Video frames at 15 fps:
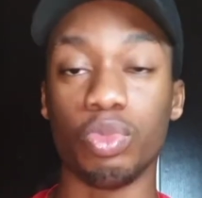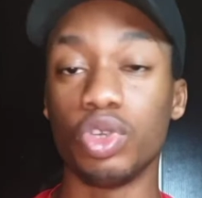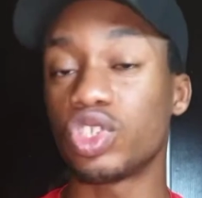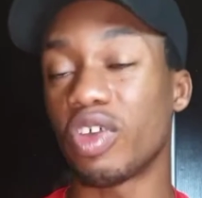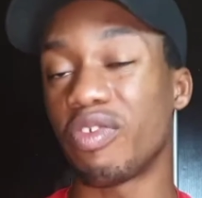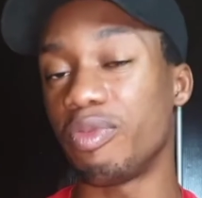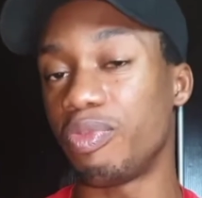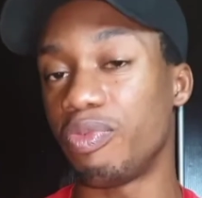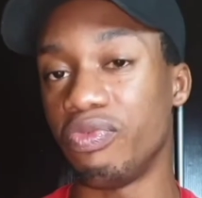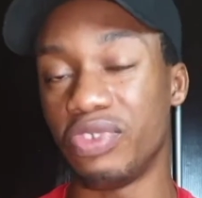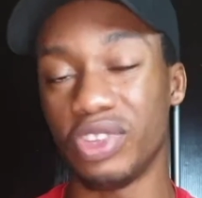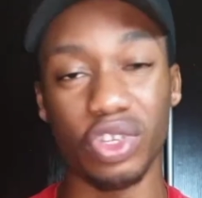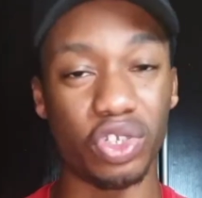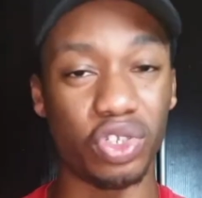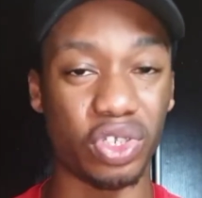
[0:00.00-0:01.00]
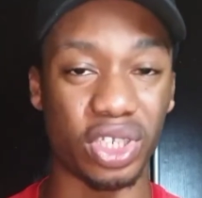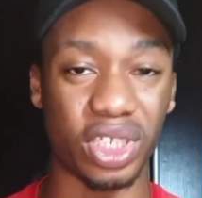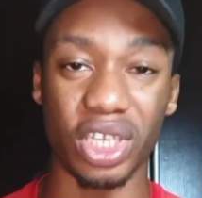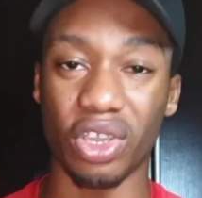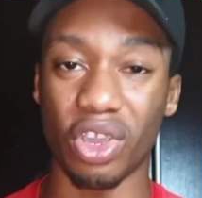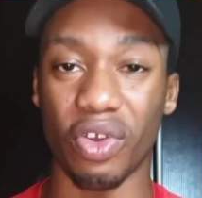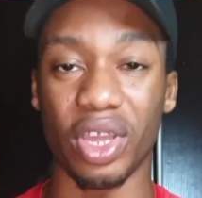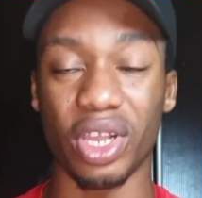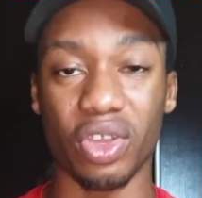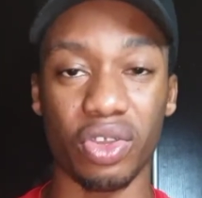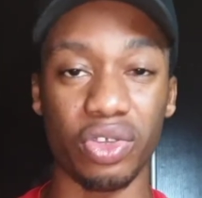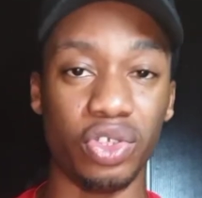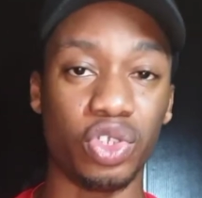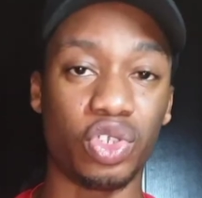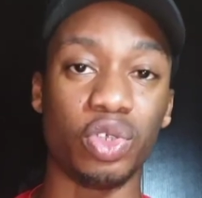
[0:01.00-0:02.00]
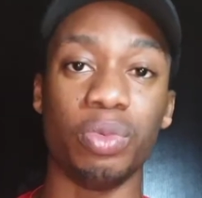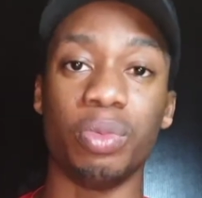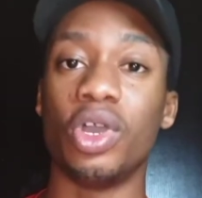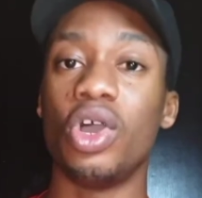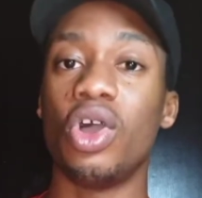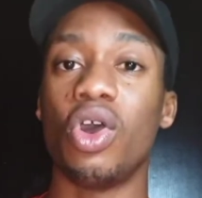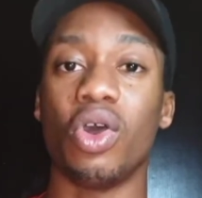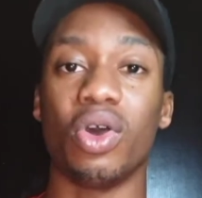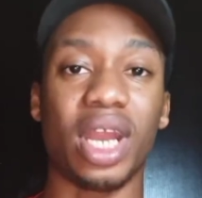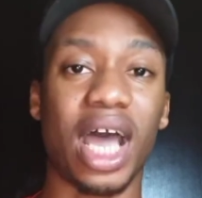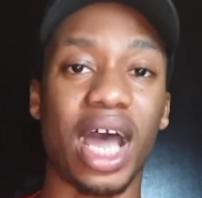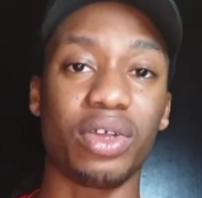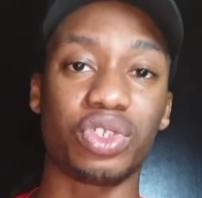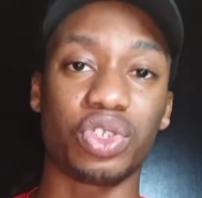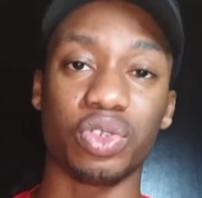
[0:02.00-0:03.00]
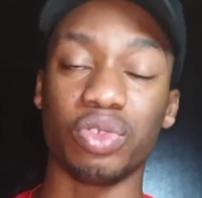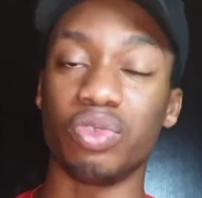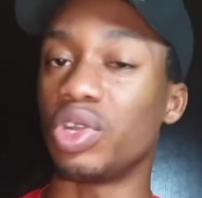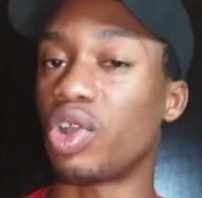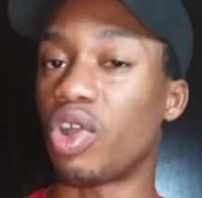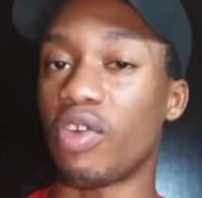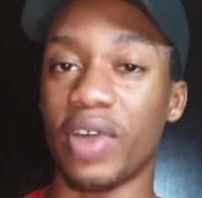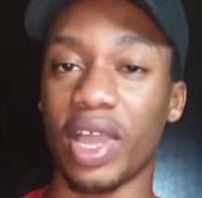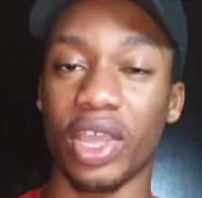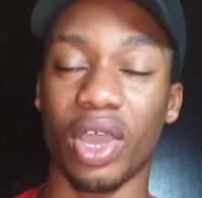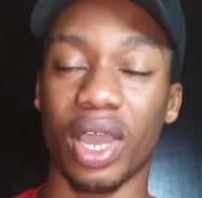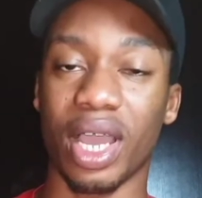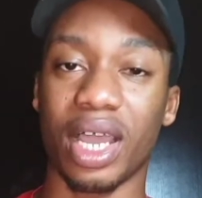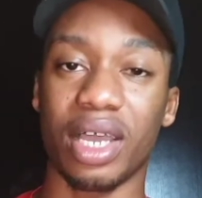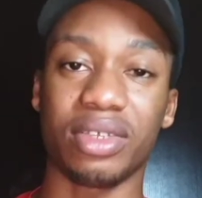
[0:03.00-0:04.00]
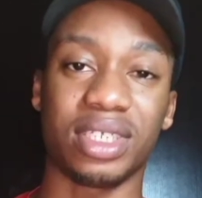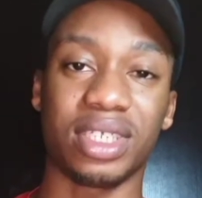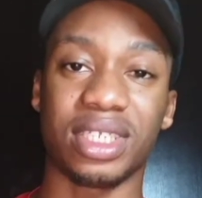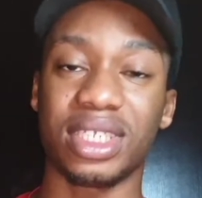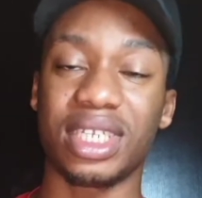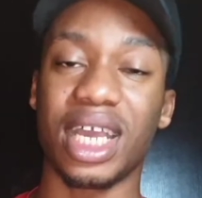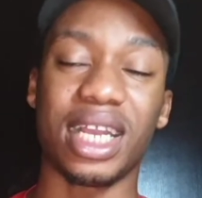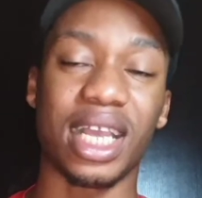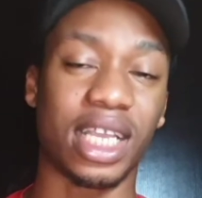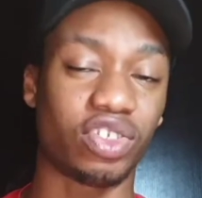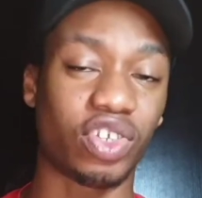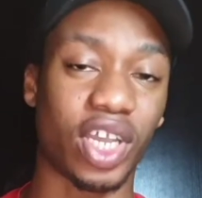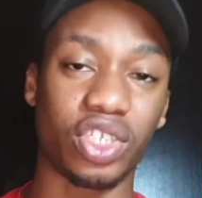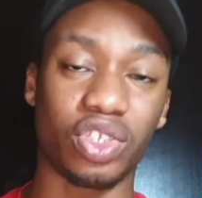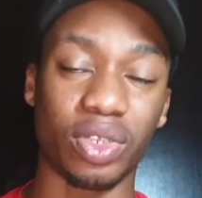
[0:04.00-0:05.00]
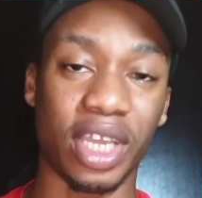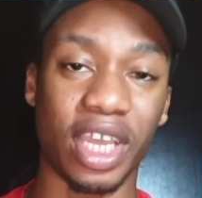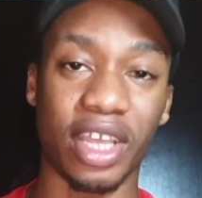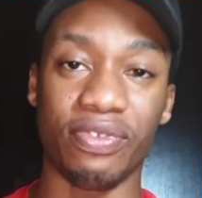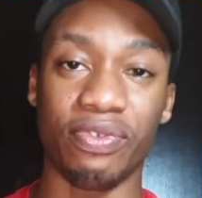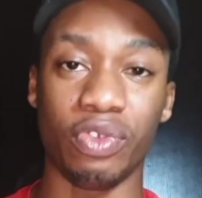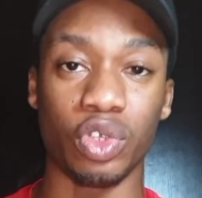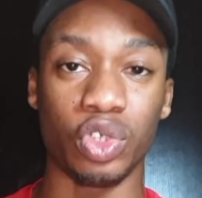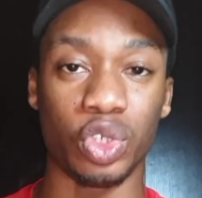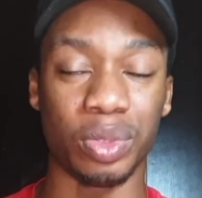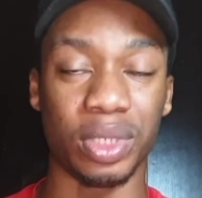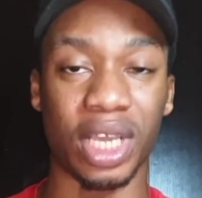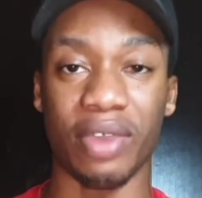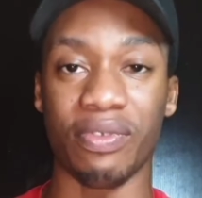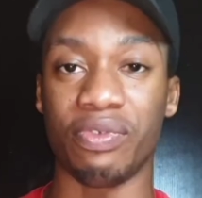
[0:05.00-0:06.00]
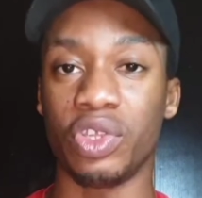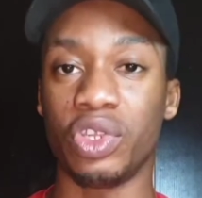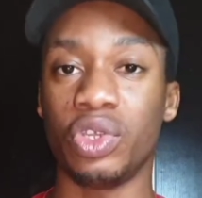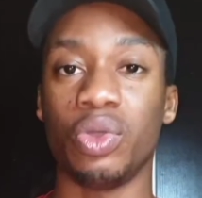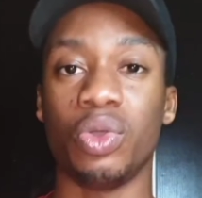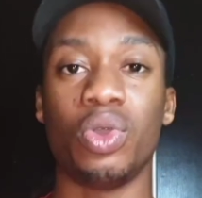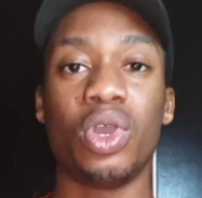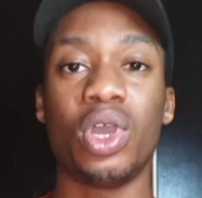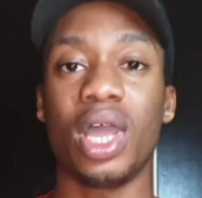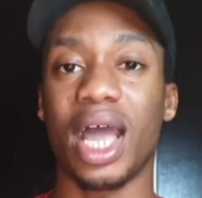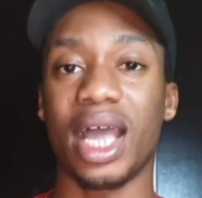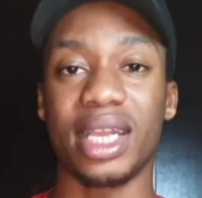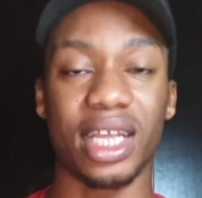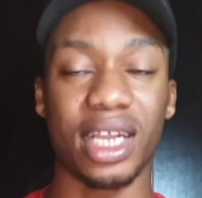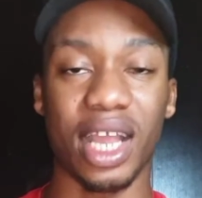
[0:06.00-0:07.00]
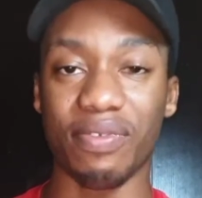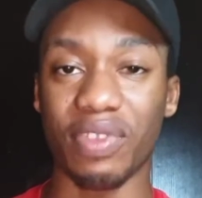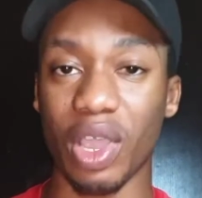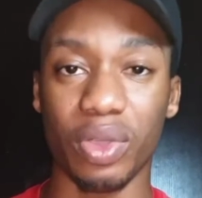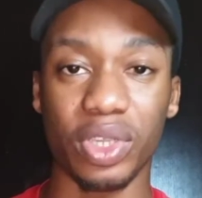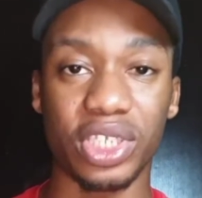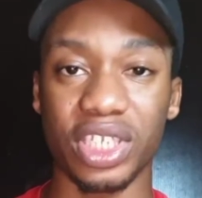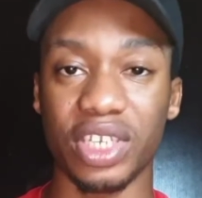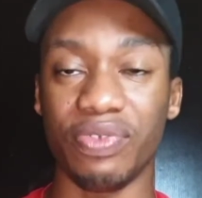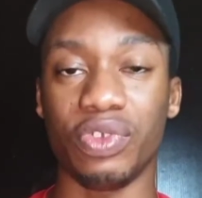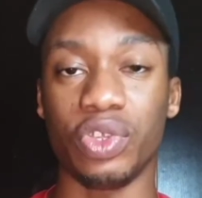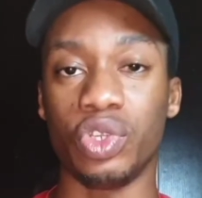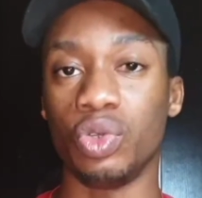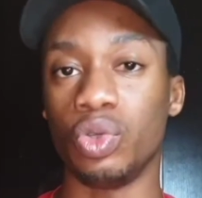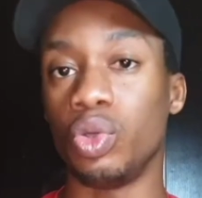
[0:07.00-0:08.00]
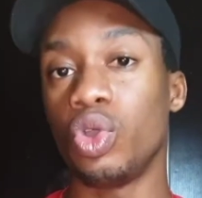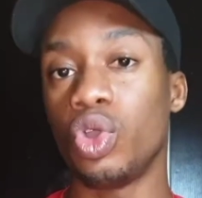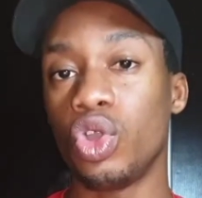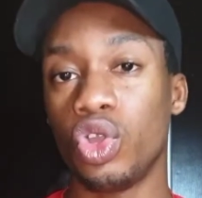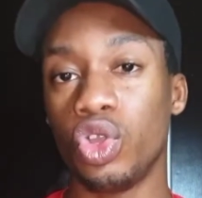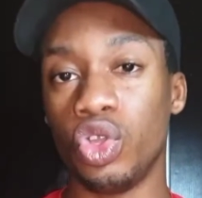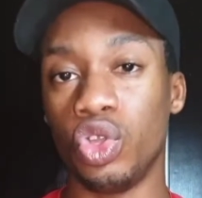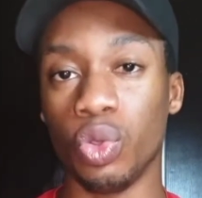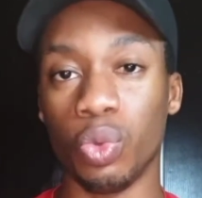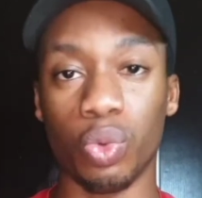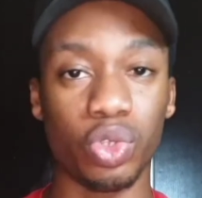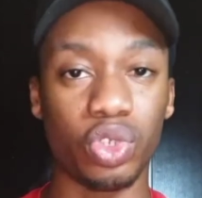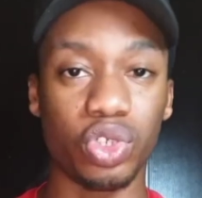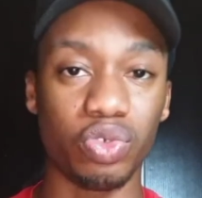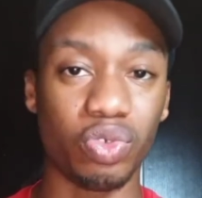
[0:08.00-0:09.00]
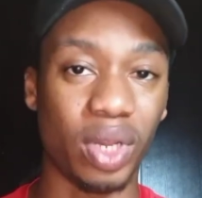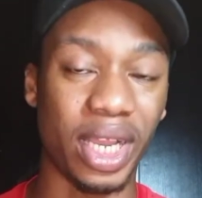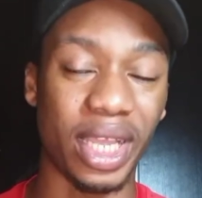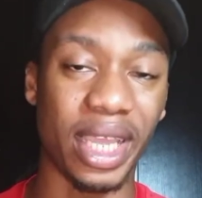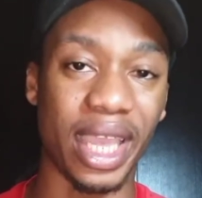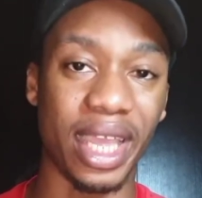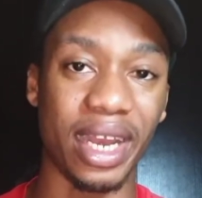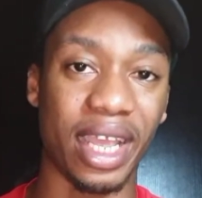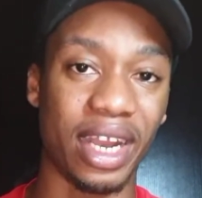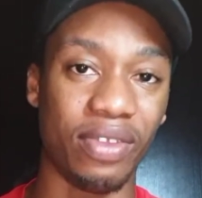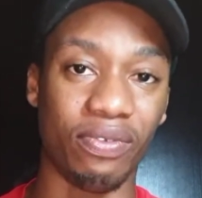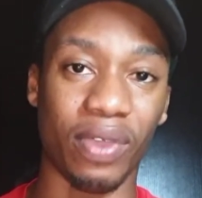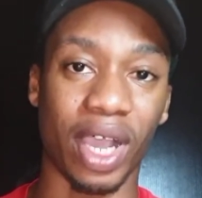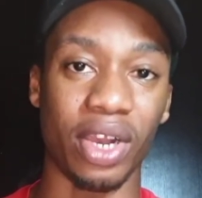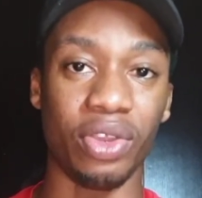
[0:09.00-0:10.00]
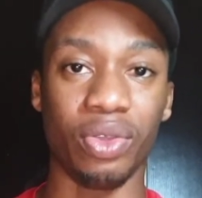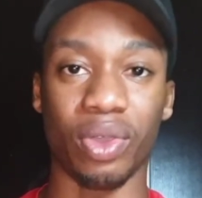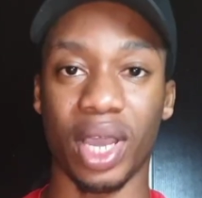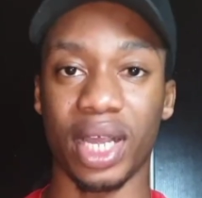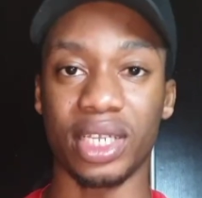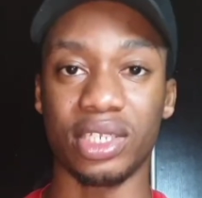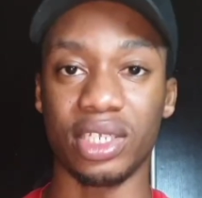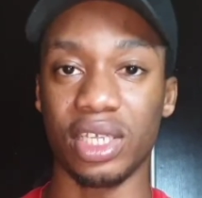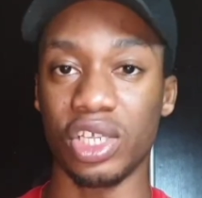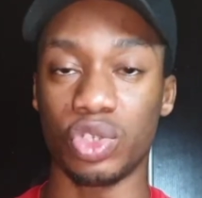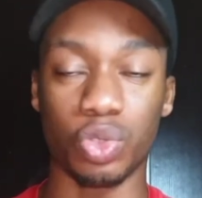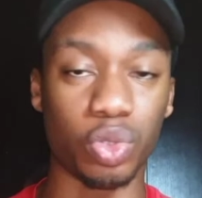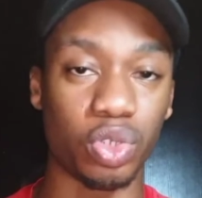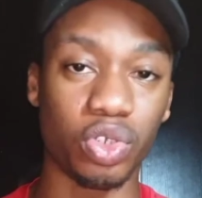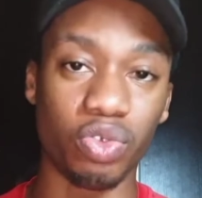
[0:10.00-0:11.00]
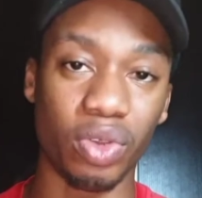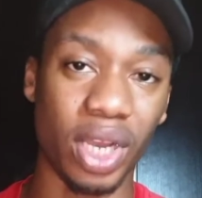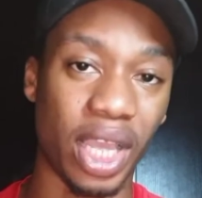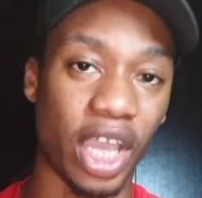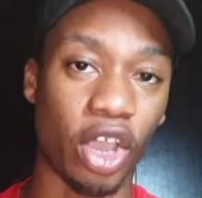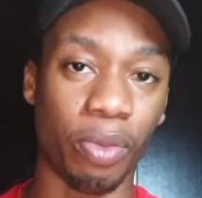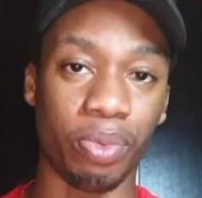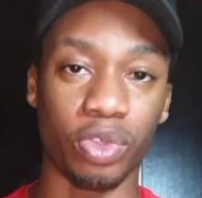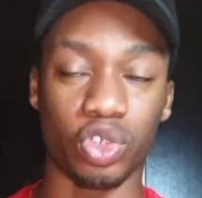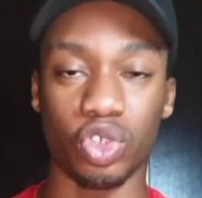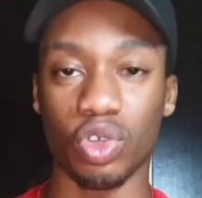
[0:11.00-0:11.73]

Most of videos you see currently on YouTube on how to recover your account is either they are trying to get views with their video and then after watching the video you wouldn't really gain any value and it wouldn't really help you.